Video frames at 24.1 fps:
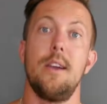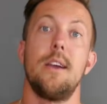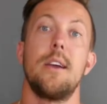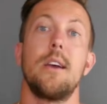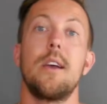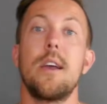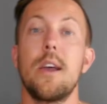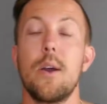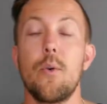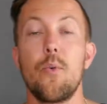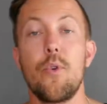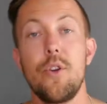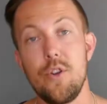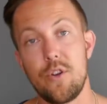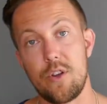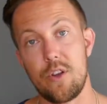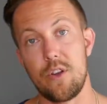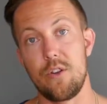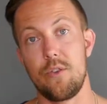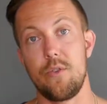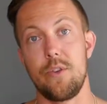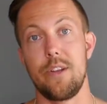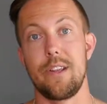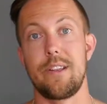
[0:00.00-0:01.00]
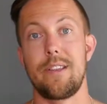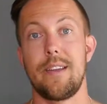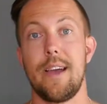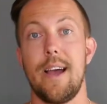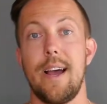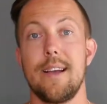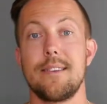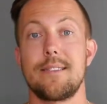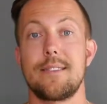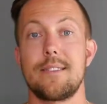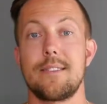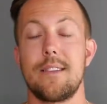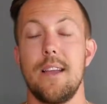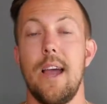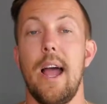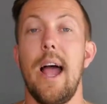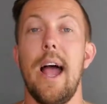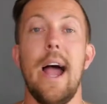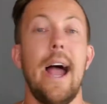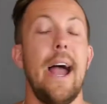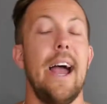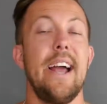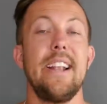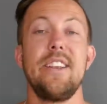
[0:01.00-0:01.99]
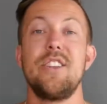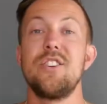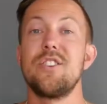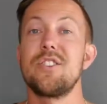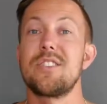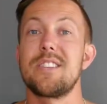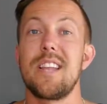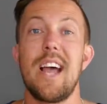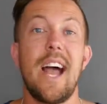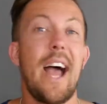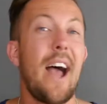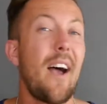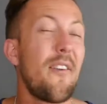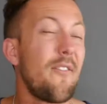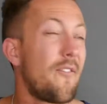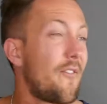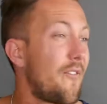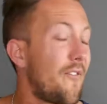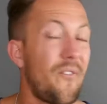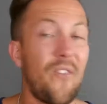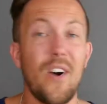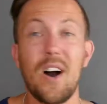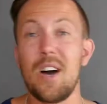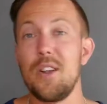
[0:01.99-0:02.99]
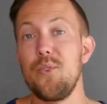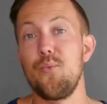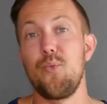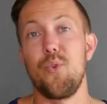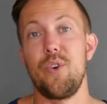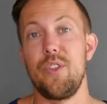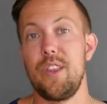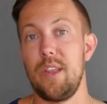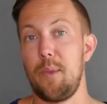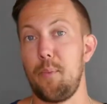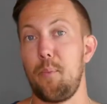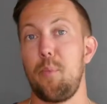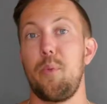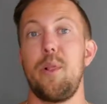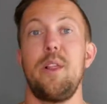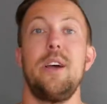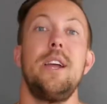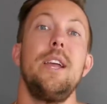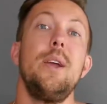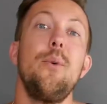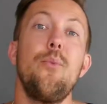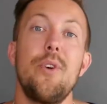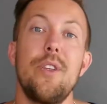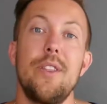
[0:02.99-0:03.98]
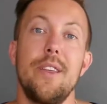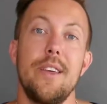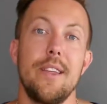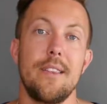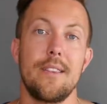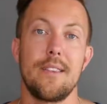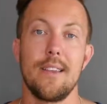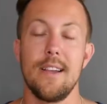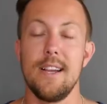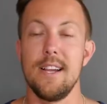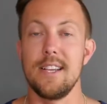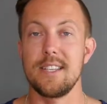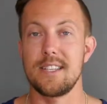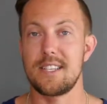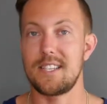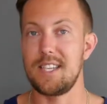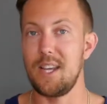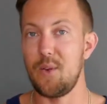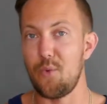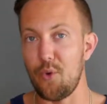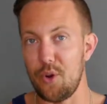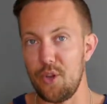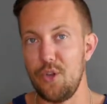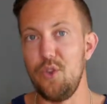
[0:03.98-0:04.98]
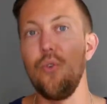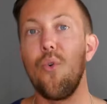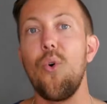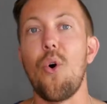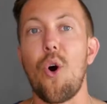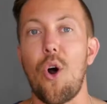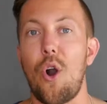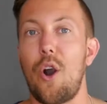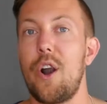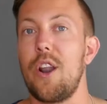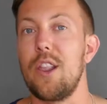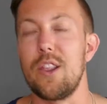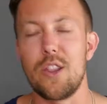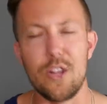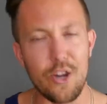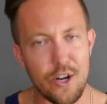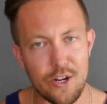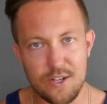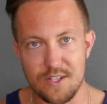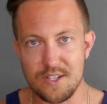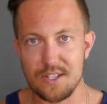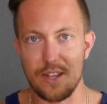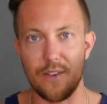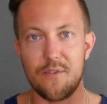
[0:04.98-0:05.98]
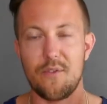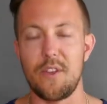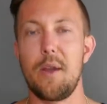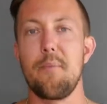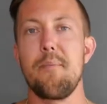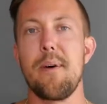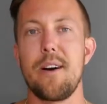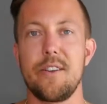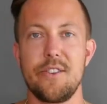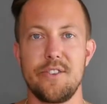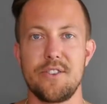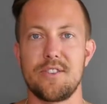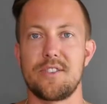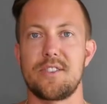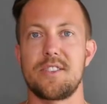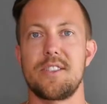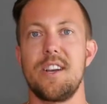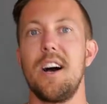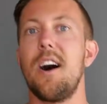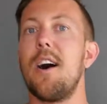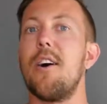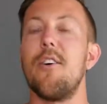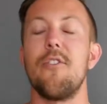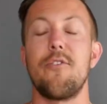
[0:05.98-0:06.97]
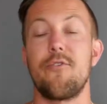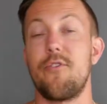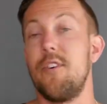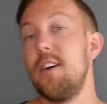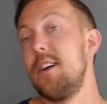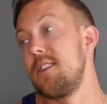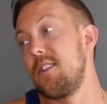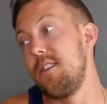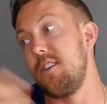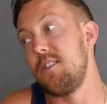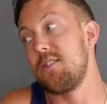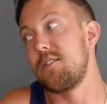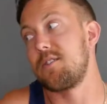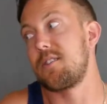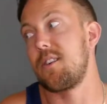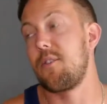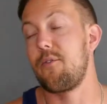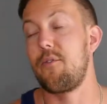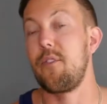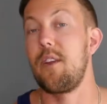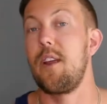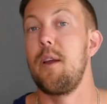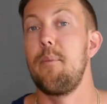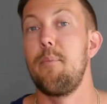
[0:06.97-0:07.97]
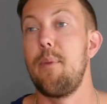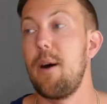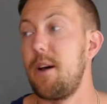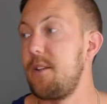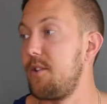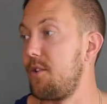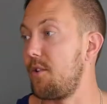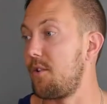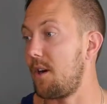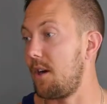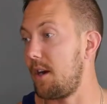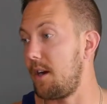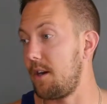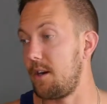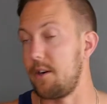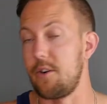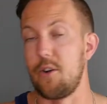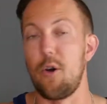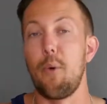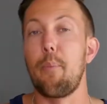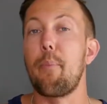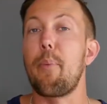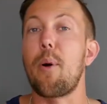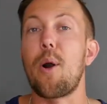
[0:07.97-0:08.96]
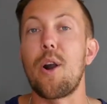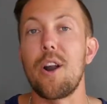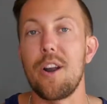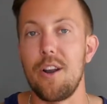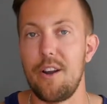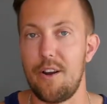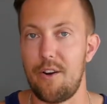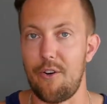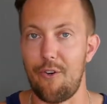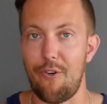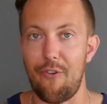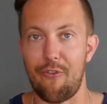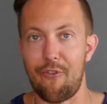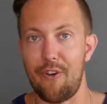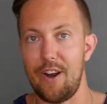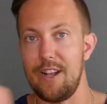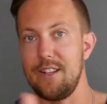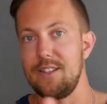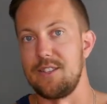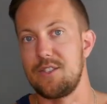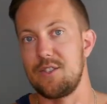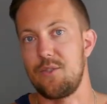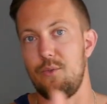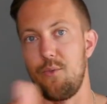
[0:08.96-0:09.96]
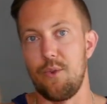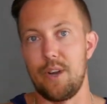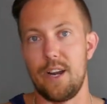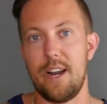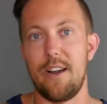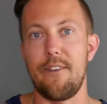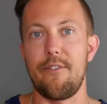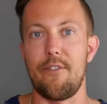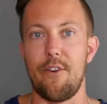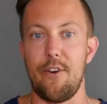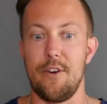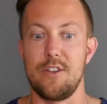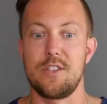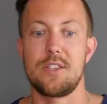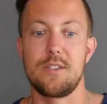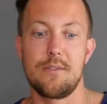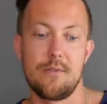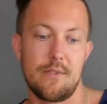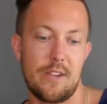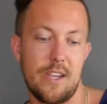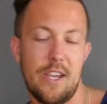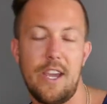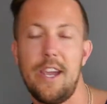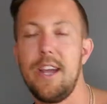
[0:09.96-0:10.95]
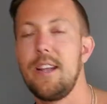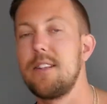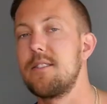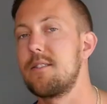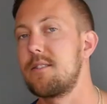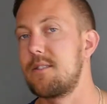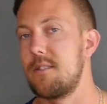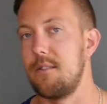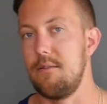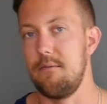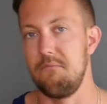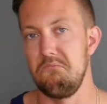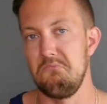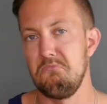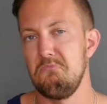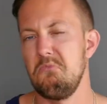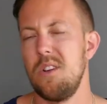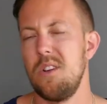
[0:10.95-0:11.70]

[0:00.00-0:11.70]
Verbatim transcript: uh, where you can do the test and just have fun with it, play with it, see what you are, learn something about yourself, learn something about your, I don't know, partner or friends or whatever, kids and